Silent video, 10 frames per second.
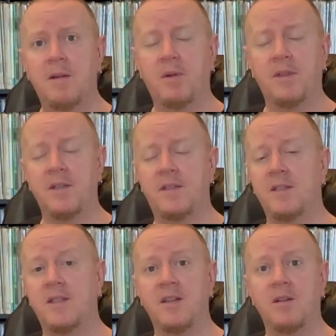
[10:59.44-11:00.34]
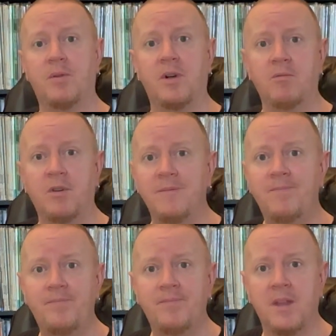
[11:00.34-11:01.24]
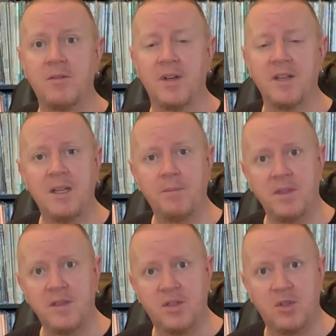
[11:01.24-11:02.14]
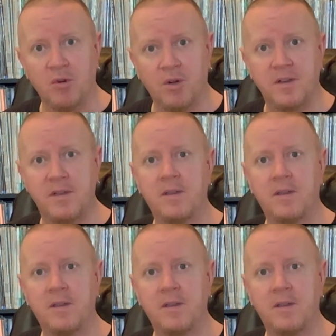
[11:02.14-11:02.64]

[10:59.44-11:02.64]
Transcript: But this is the end of part one. I'm trying to keep these short,